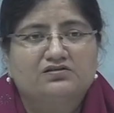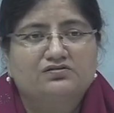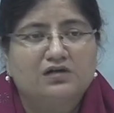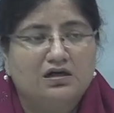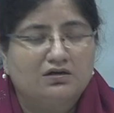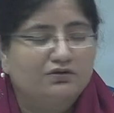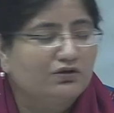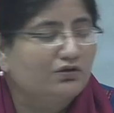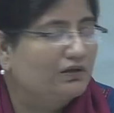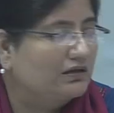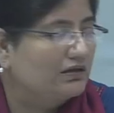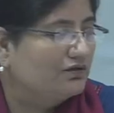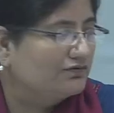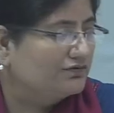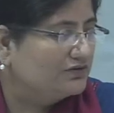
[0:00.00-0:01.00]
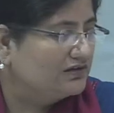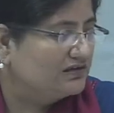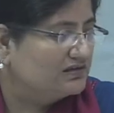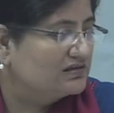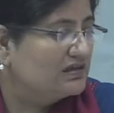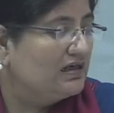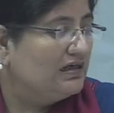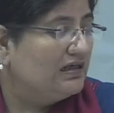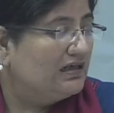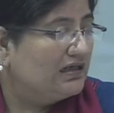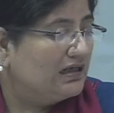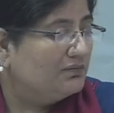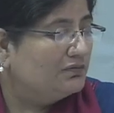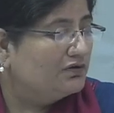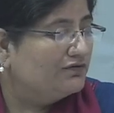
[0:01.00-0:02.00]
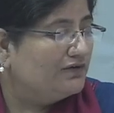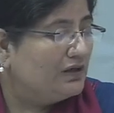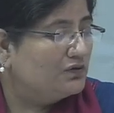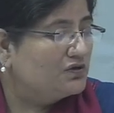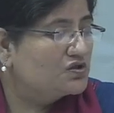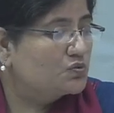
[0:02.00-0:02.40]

So how do you account for these? Number of hours